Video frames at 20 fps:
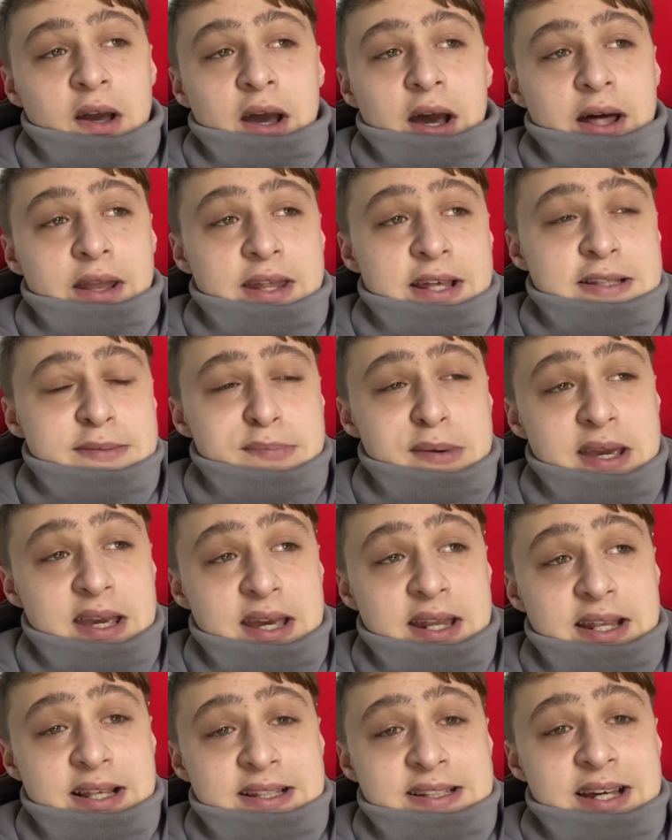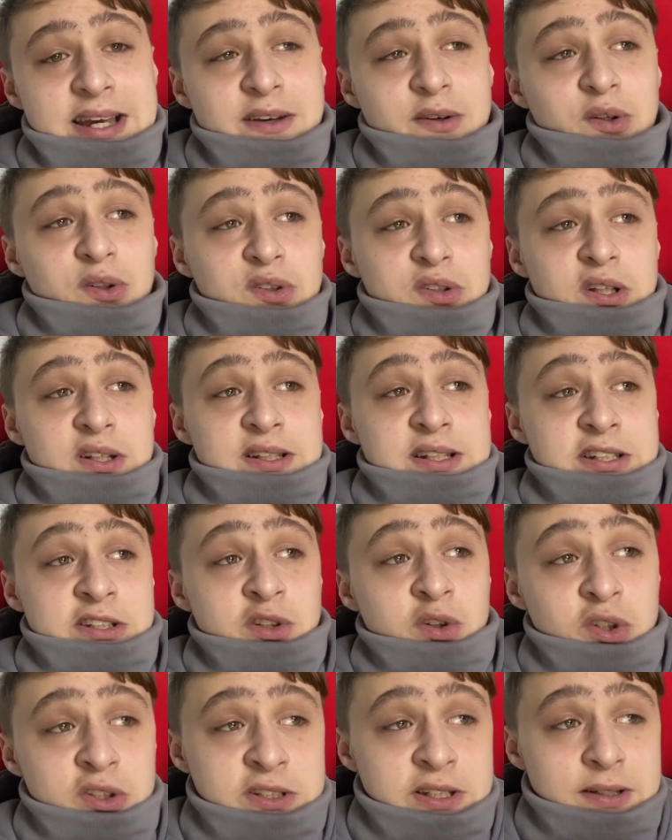and this meeting entailed
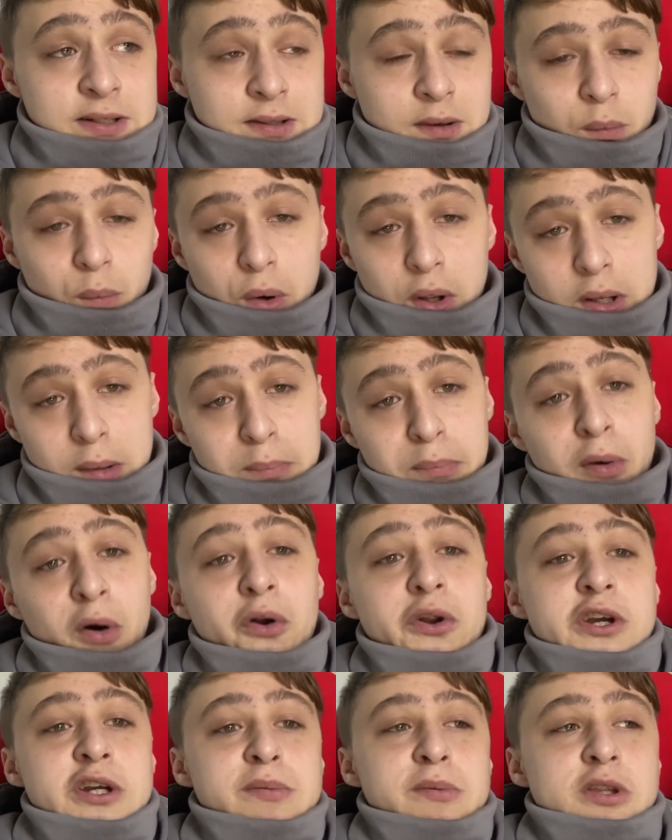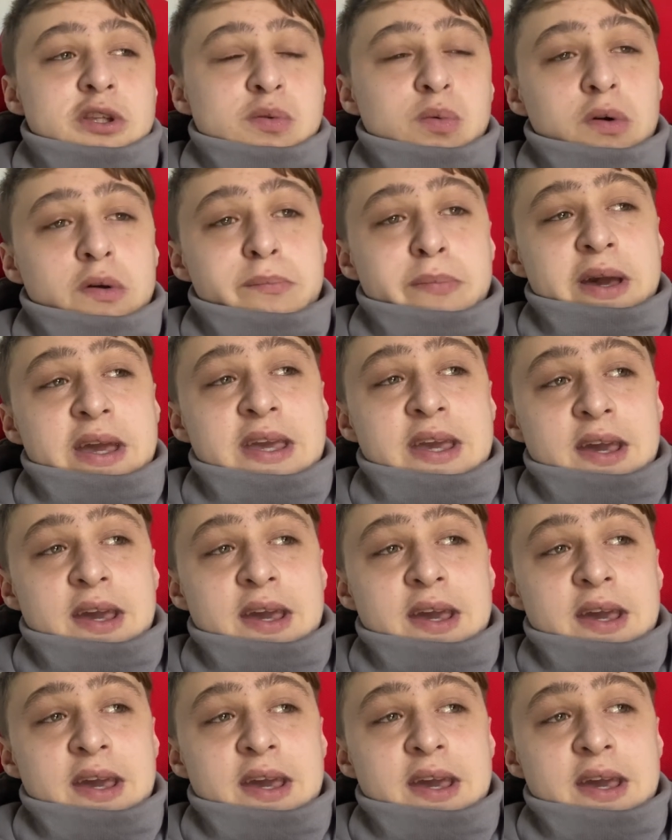discussing what the punishments would be.